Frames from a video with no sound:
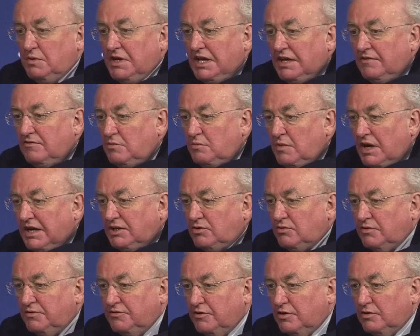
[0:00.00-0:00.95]
we have a
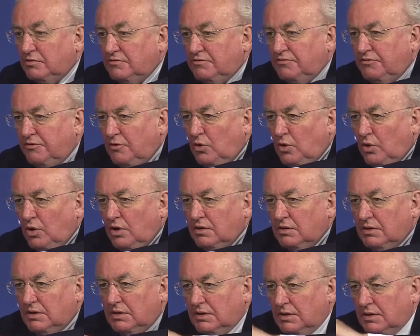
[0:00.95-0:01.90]
microphone for
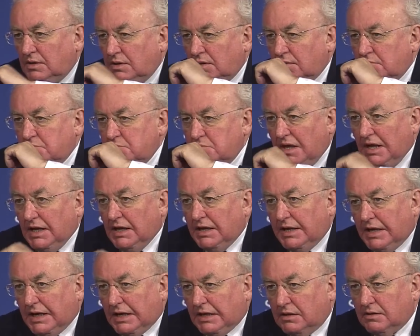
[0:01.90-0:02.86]

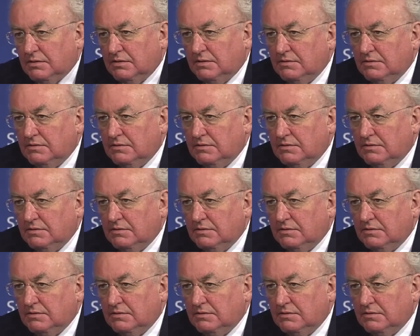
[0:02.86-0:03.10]
Melanie,